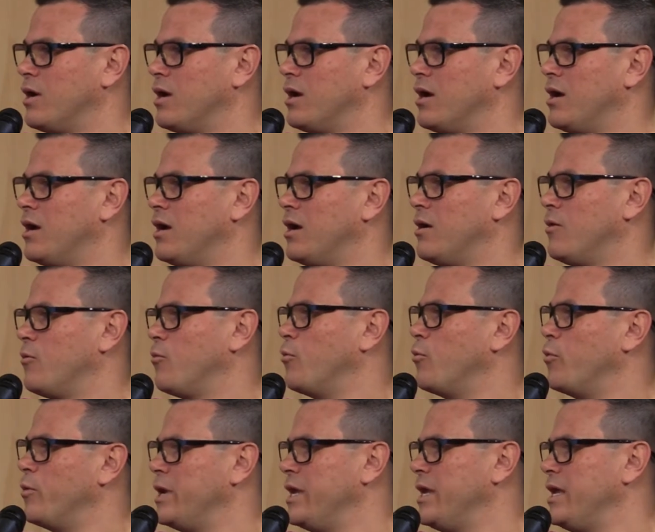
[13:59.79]

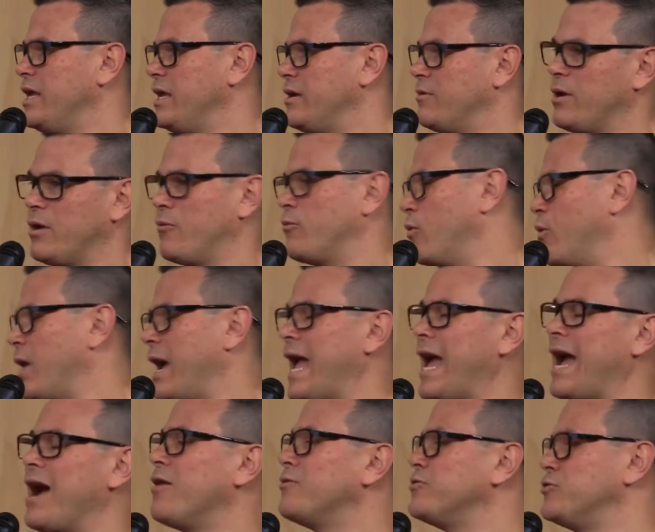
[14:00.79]

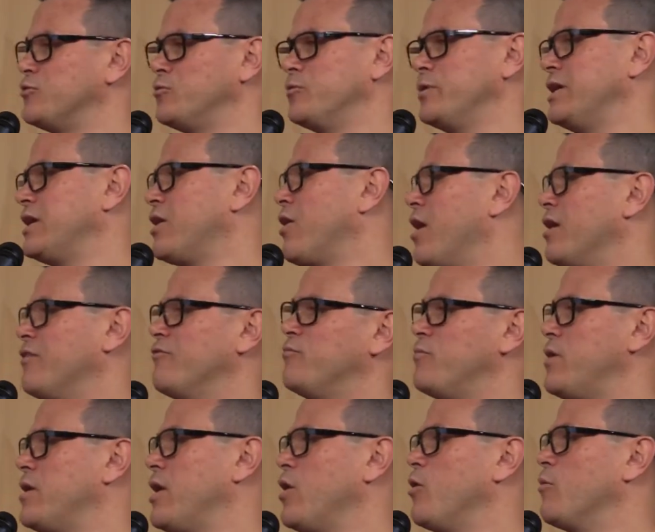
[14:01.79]
how do we kind of
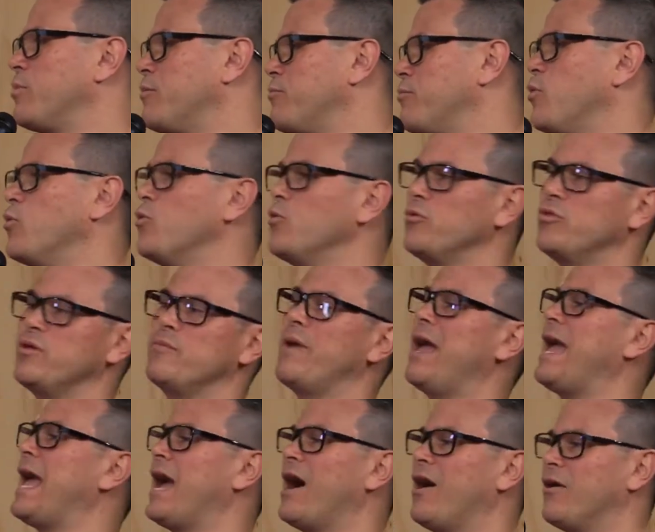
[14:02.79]
help pull them
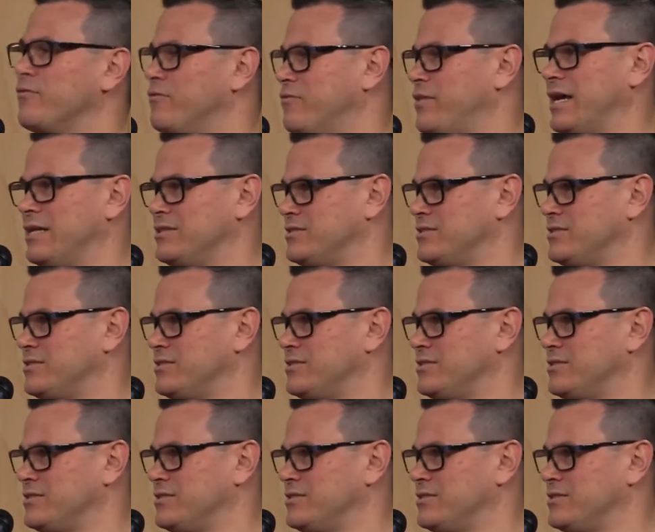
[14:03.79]
out of that